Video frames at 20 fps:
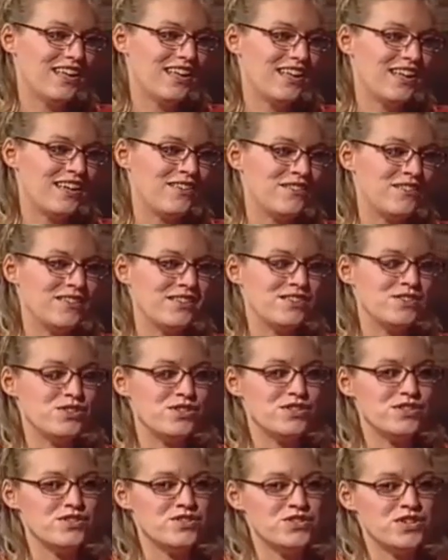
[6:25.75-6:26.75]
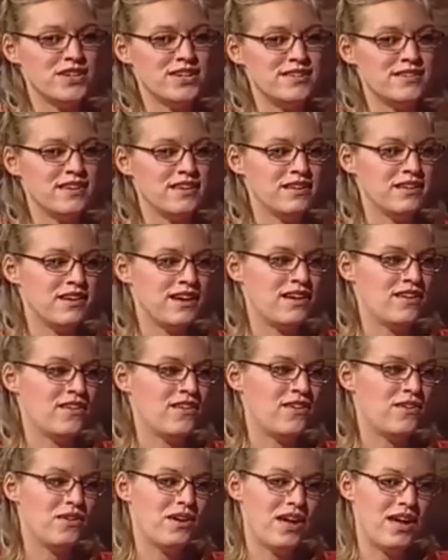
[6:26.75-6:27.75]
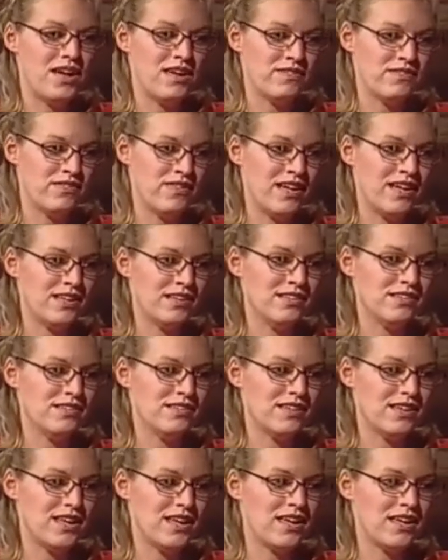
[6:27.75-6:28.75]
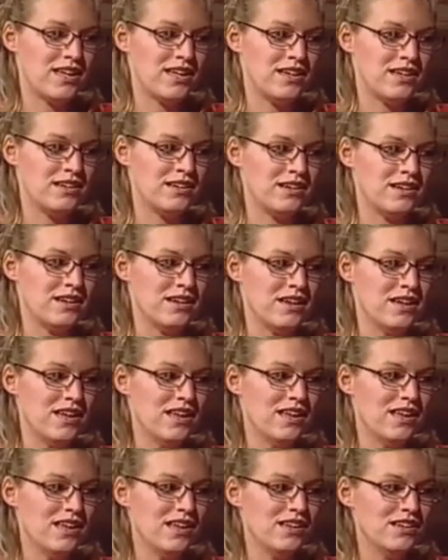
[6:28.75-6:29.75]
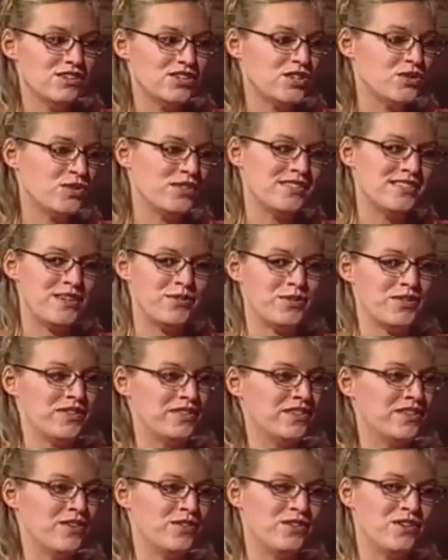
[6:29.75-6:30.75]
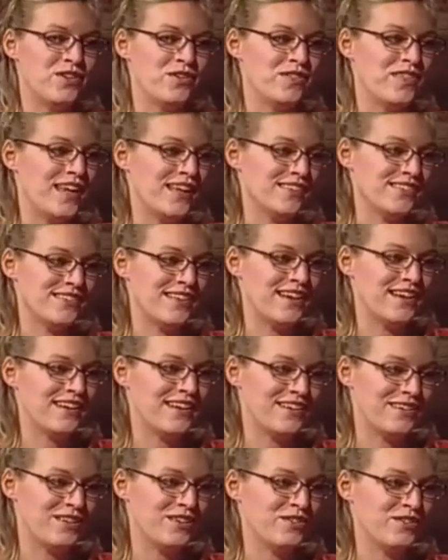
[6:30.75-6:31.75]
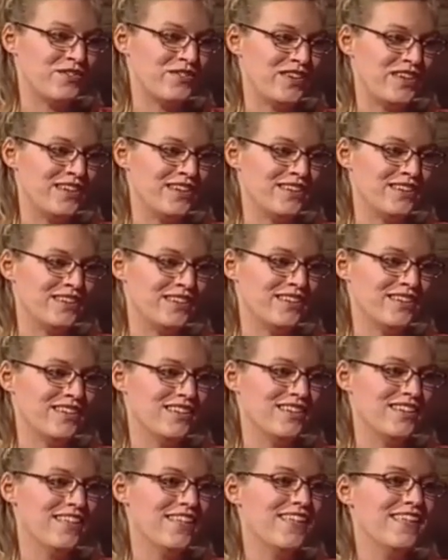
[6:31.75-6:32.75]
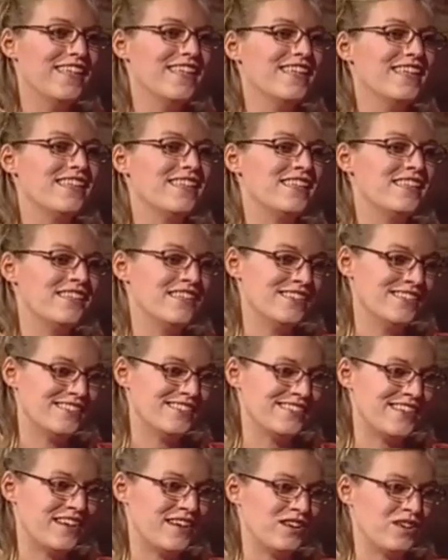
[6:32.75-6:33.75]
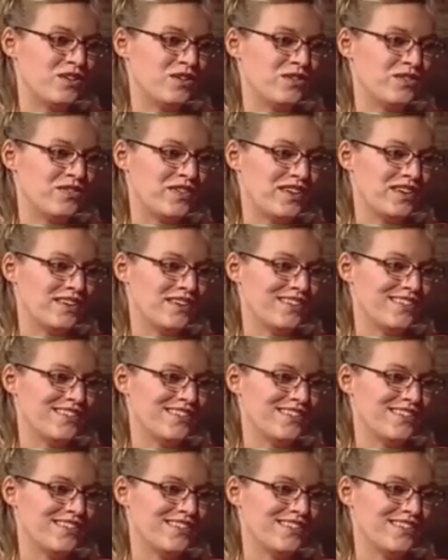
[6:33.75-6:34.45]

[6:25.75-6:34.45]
I would try to tell her how I felt, and she would say, well, no, that's not how you feel. This is how you feel.